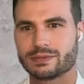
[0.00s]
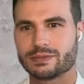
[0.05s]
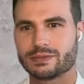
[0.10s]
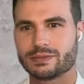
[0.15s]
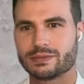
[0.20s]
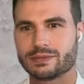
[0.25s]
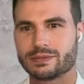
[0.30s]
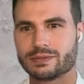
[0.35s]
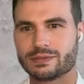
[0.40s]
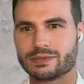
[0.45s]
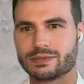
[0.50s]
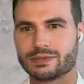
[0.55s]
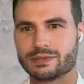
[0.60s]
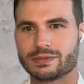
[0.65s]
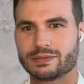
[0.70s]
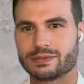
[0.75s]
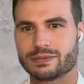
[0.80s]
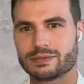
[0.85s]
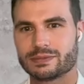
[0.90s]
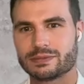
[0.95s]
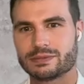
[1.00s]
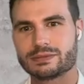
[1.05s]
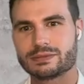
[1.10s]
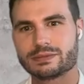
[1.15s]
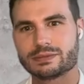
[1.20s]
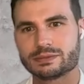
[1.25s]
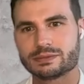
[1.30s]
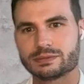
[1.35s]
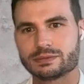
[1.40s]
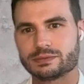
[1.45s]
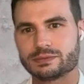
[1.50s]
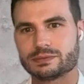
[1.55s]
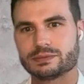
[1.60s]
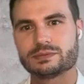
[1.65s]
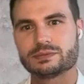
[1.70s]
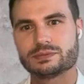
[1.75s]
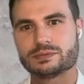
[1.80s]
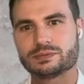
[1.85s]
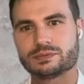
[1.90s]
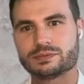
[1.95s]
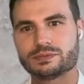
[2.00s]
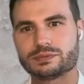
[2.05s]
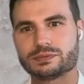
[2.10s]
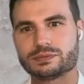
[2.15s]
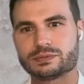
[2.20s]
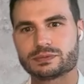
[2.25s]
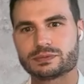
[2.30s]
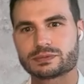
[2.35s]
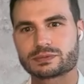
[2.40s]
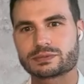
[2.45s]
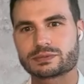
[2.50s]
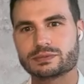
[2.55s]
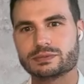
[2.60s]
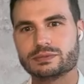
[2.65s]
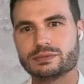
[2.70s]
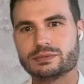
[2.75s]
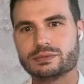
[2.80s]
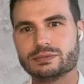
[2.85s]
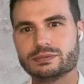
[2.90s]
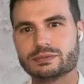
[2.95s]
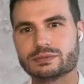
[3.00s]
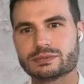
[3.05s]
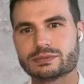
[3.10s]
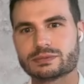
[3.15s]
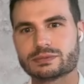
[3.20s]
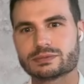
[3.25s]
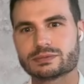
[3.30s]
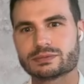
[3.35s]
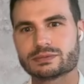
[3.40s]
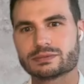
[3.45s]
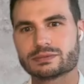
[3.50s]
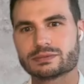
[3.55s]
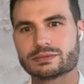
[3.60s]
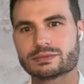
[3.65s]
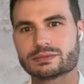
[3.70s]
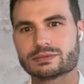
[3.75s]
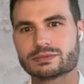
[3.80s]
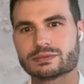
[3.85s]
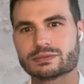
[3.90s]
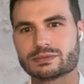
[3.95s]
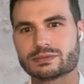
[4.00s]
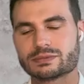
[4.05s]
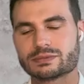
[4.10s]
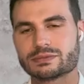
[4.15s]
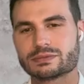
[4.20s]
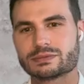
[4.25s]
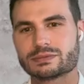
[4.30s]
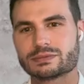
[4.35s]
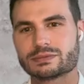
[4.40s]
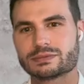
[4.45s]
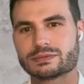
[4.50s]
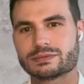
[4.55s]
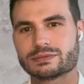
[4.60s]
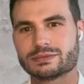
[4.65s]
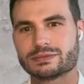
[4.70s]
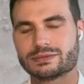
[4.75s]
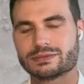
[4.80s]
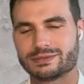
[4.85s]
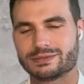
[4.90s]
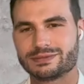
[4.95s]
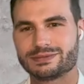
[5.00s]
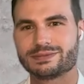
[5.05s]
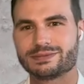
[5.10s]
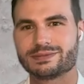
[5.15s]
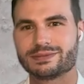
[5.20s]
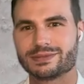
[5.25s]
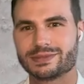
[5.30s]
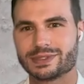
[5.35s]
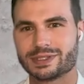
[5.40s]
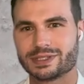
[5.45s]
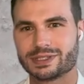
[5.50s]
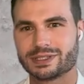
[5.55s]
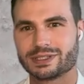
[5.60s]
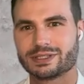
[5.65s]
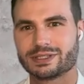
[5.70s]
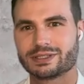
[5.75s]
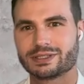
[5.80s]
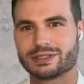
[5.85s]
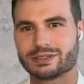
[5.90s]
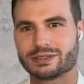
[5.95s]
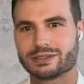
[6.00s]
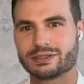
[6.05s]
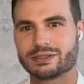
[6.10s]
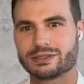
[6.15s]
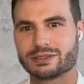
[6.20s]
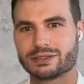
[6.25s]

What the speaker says: No words are spoken by the person on screen.